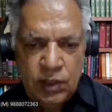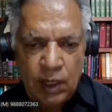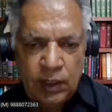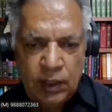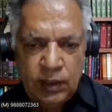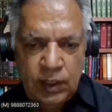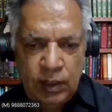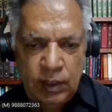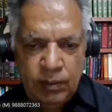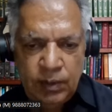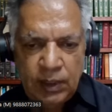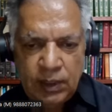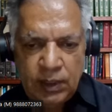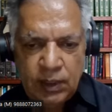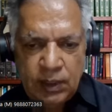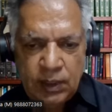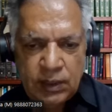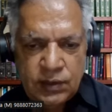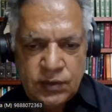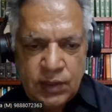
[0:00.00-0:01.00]
chargeable
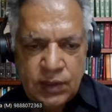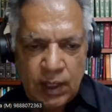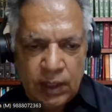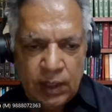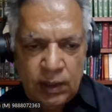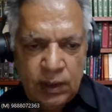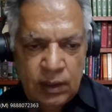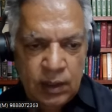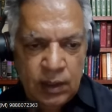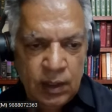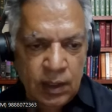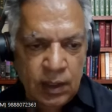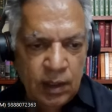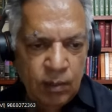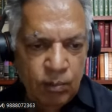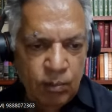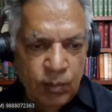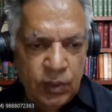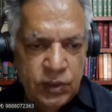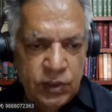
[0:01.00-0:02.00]
under this Act,
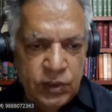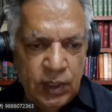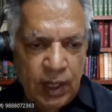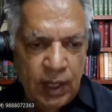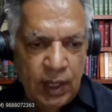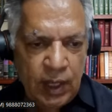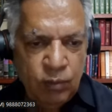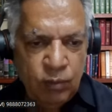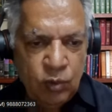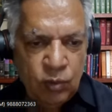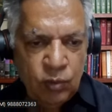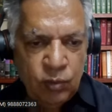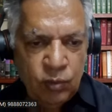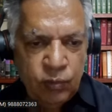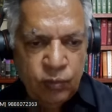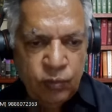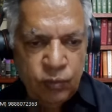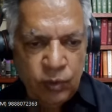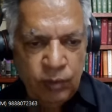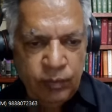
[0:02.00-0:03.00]
must have to
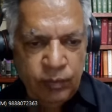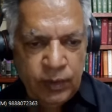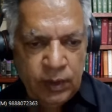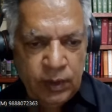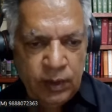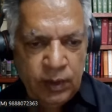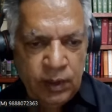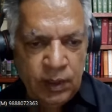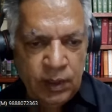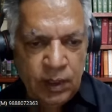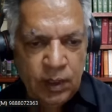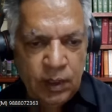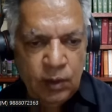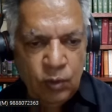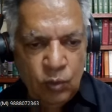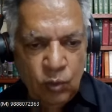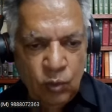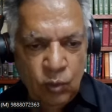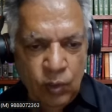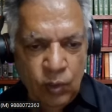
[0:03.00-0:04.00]
fulfill
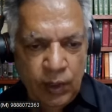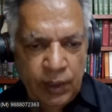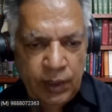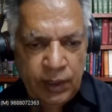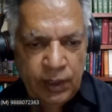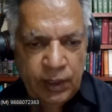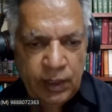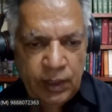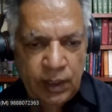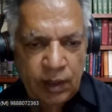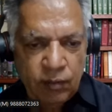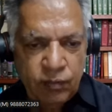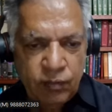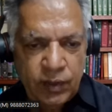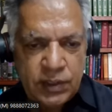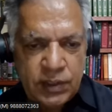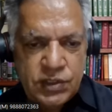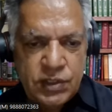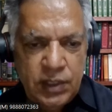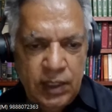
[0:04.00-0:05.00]
two criteria.
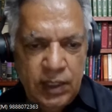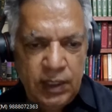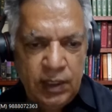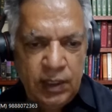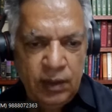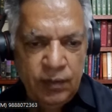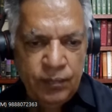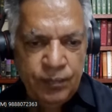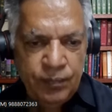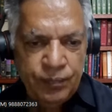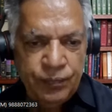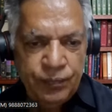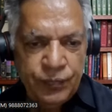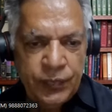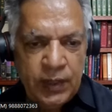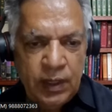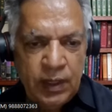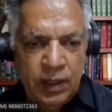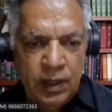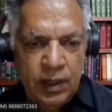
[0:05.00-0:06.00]
Firstly,
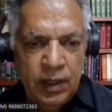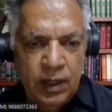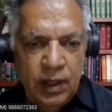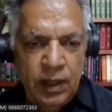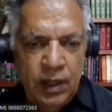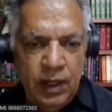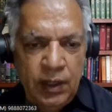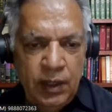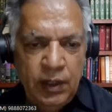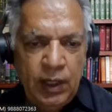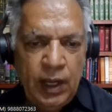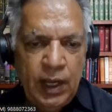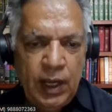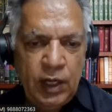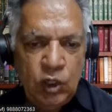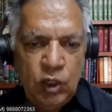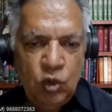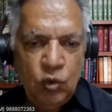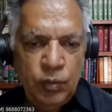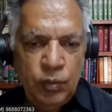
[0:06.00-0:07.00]
it
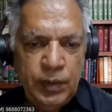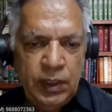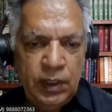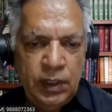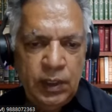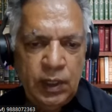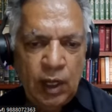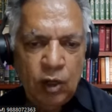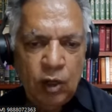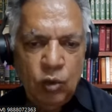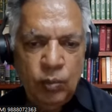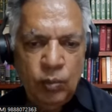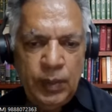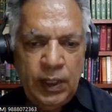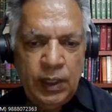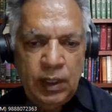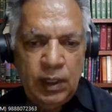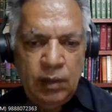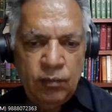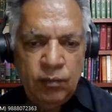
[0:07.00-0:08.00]
had to be
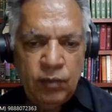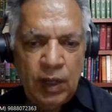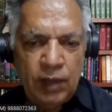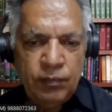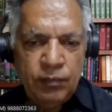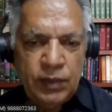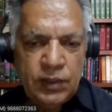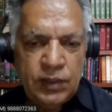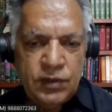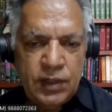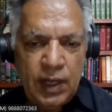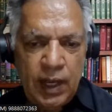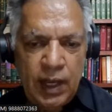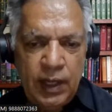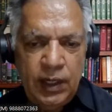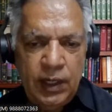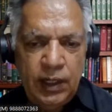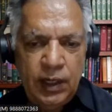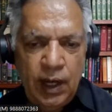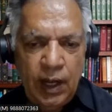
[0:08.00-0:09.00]
document by which
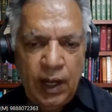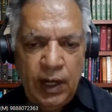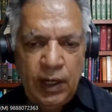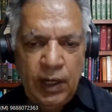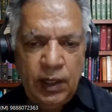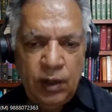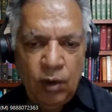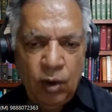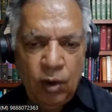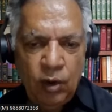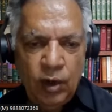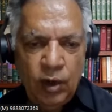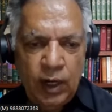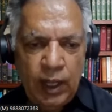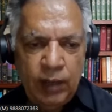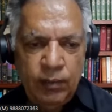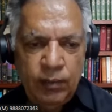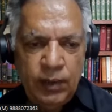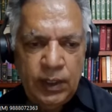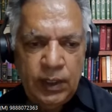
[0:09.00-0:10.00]
any right or
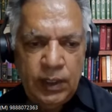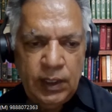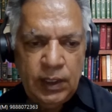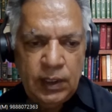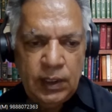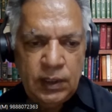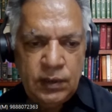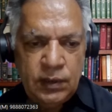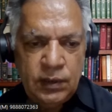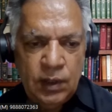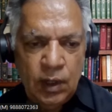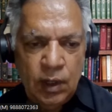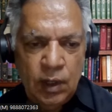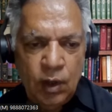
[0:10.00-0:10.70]
liability